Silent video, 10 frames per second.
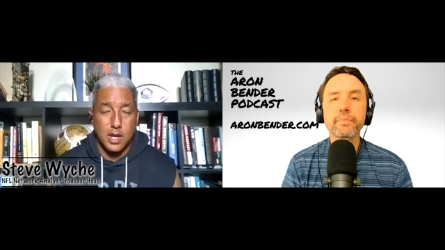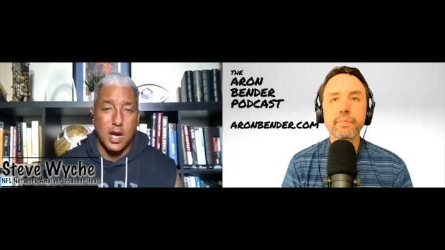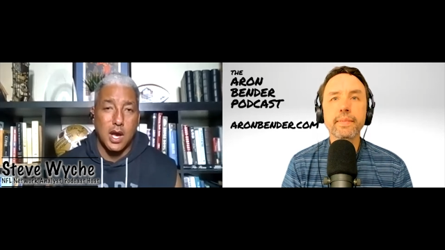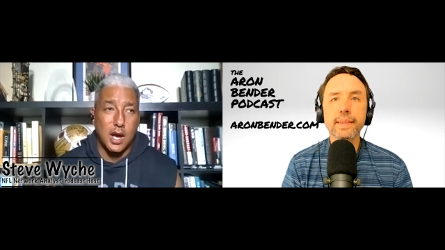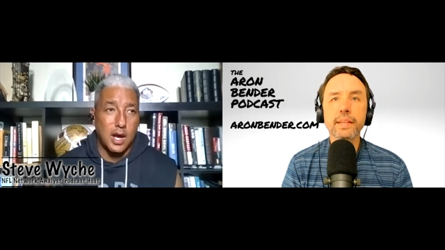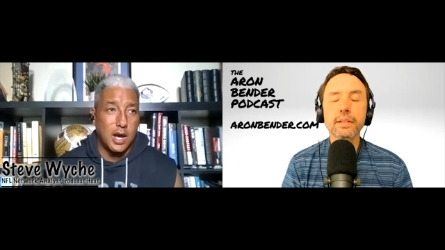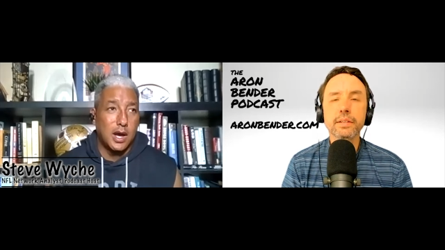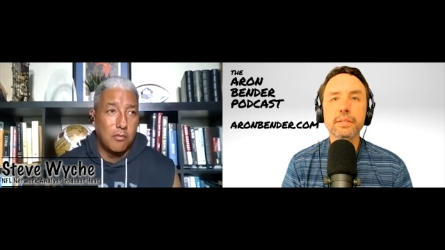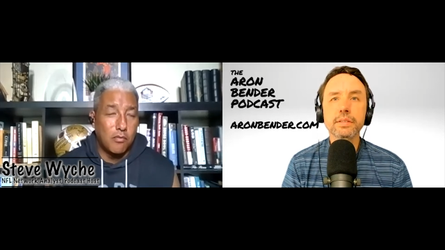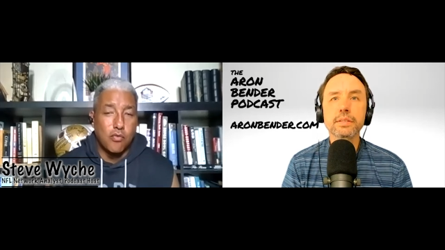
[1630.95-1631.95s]

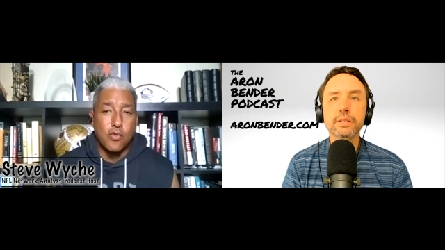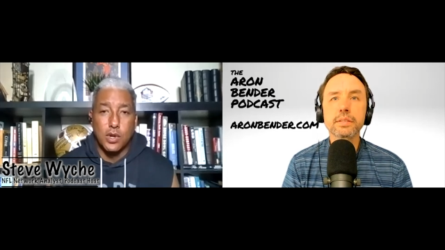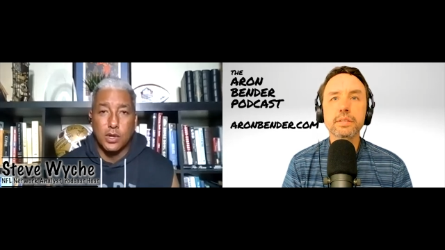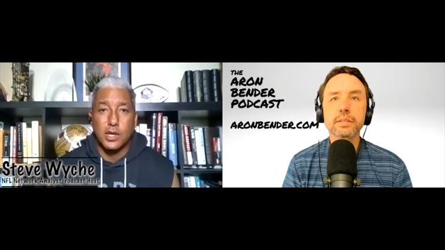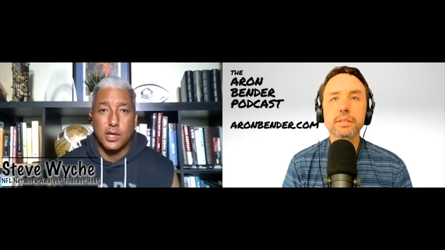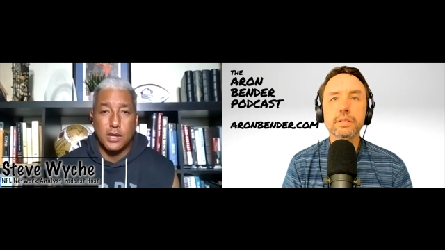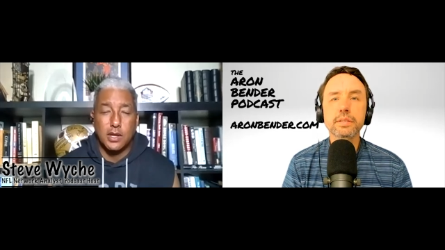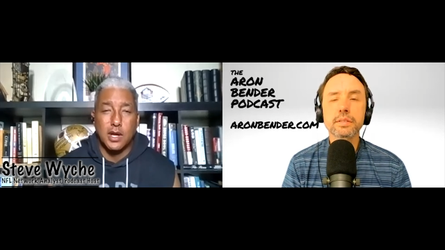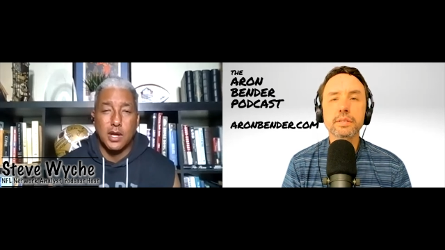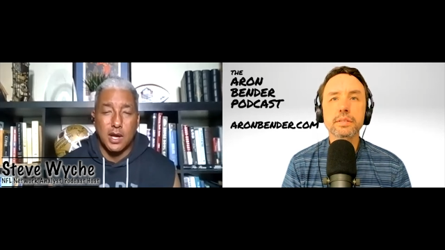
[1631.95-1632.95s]
Speaker 1: Um, really,
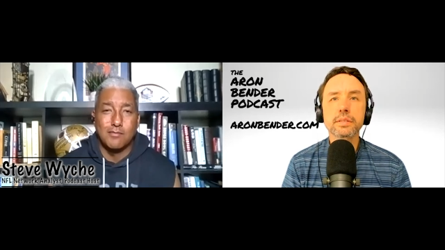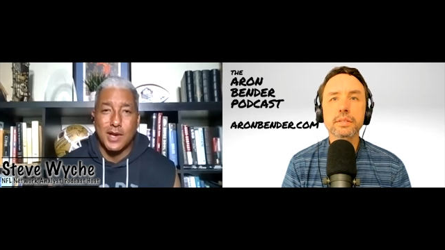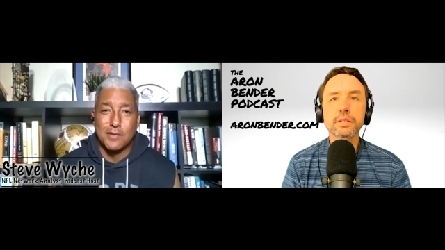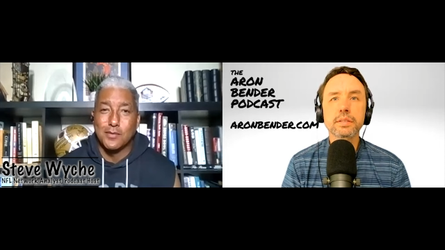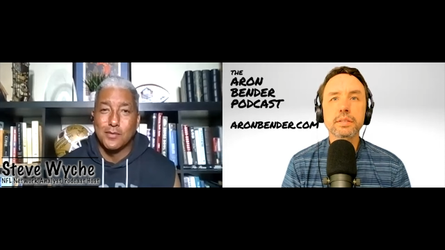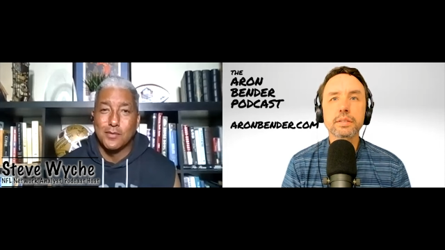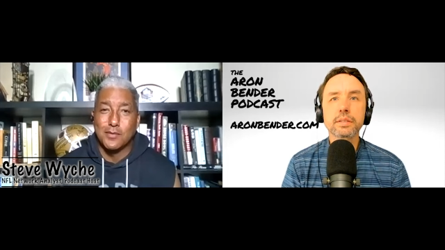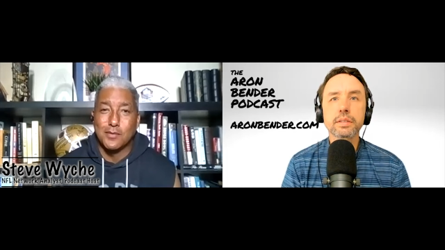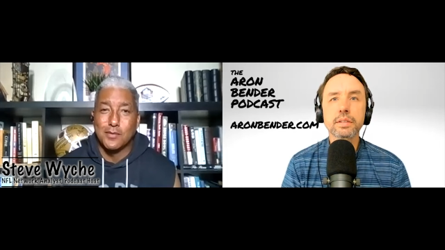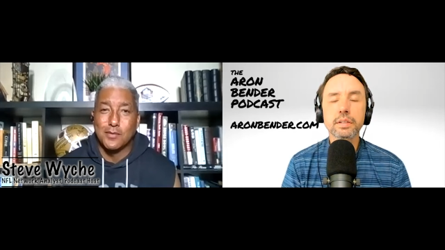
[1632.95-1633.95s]
you know, I'm I'm glad
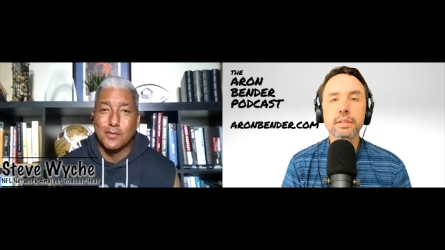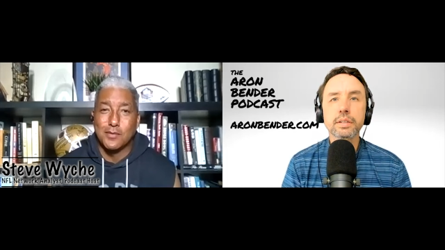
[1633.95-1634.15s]
I had the